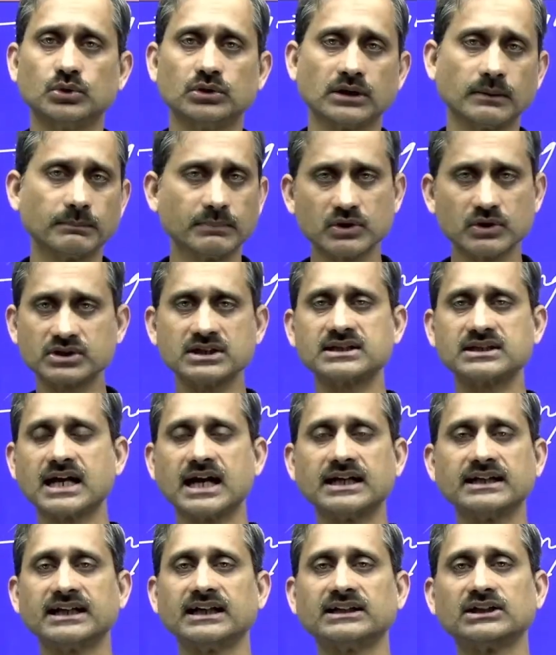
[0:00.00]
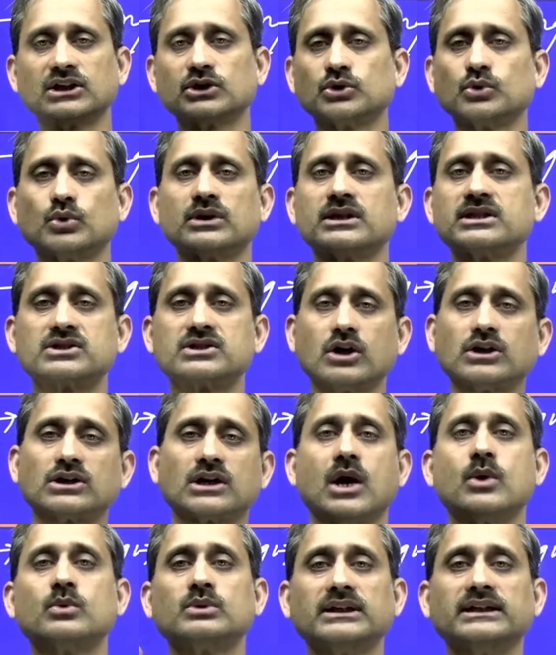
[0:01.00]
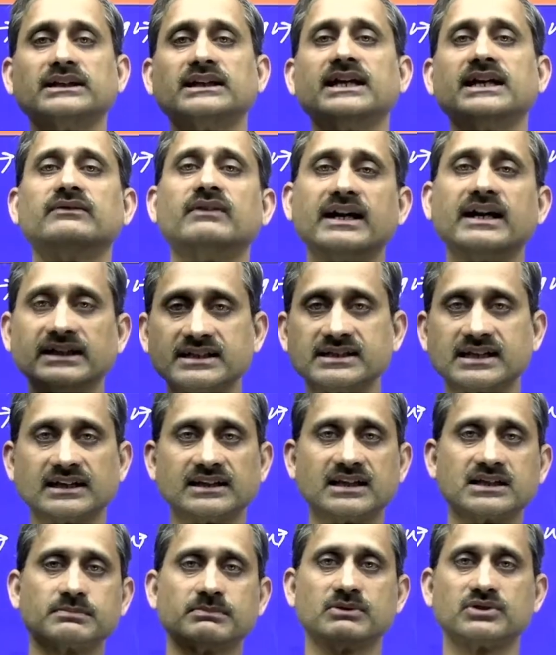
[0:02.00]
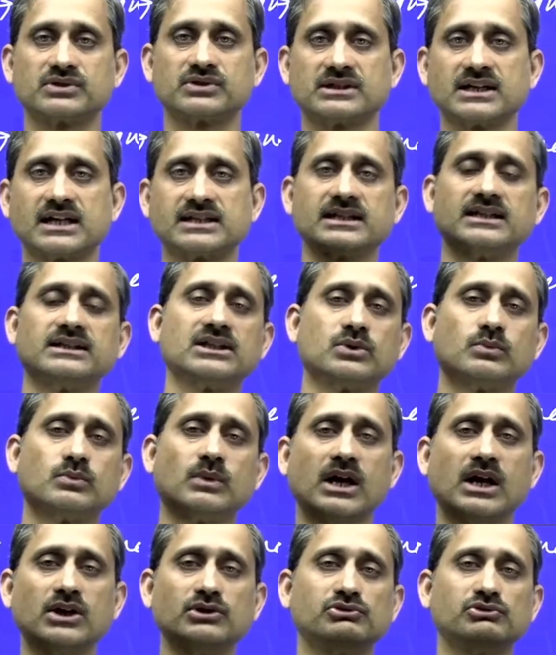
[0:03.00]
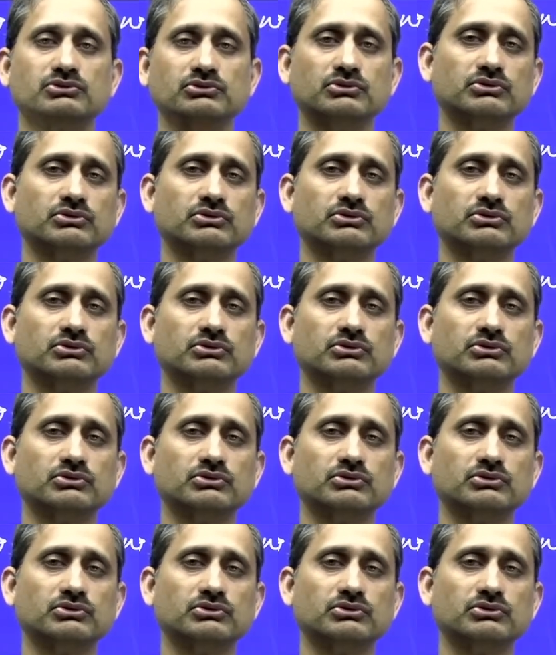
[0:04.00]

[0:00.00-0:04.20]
The person standing at the door is not counting the invitees that this person has entered 1, 2,